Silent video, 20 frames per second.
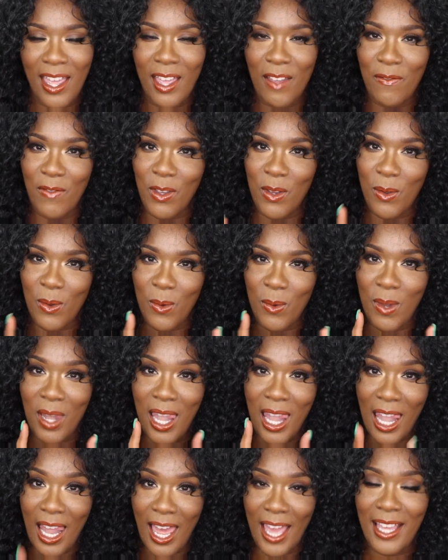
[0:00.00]
If you
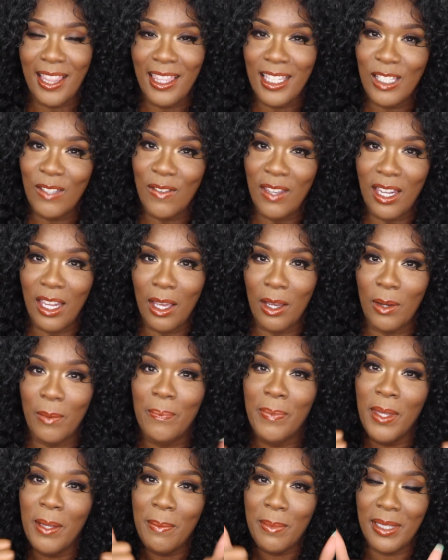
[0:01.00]
like this video,
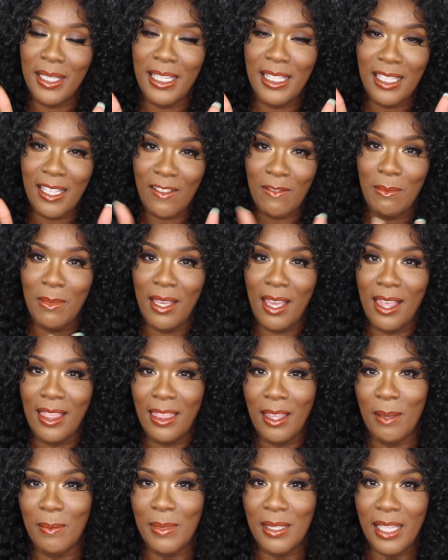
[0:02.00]
please give me a
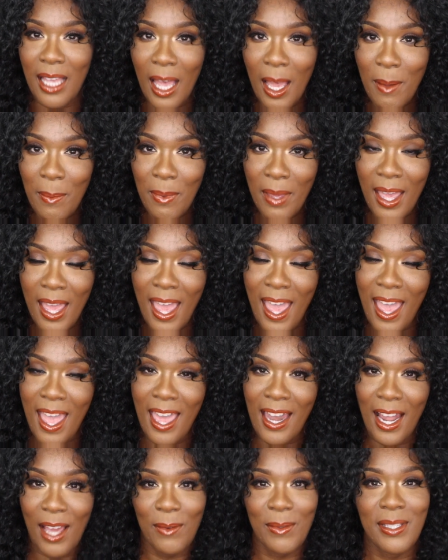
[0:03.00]
thumbs up,
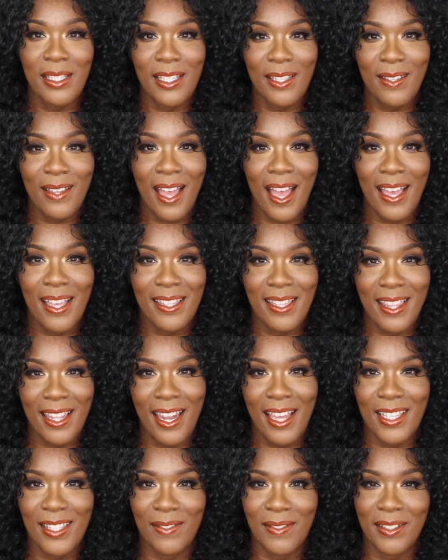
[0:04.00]
and I will see you guys in the
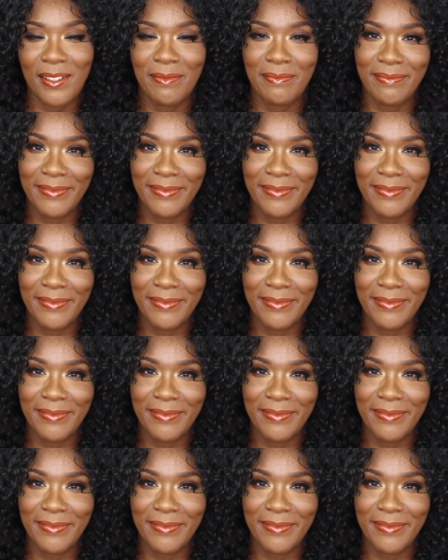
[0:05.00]
next one.